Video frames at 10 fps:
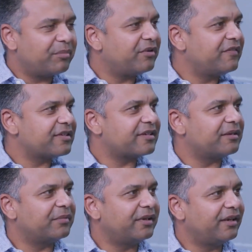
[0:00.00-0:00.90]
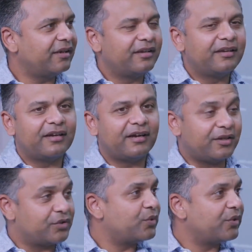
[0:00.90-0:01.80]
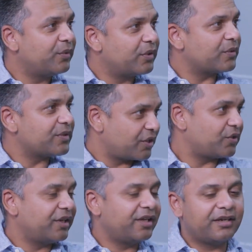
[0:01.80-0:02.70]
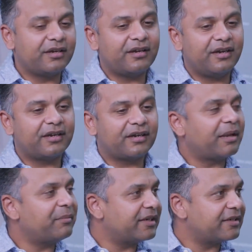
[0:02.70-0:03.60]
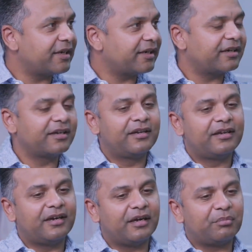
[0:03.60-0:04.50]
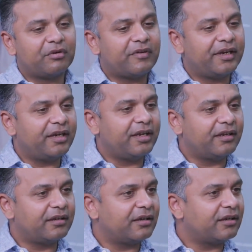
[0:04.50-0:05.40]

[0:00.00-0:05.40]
previous company, Azuri, which was actually in climate tech, providing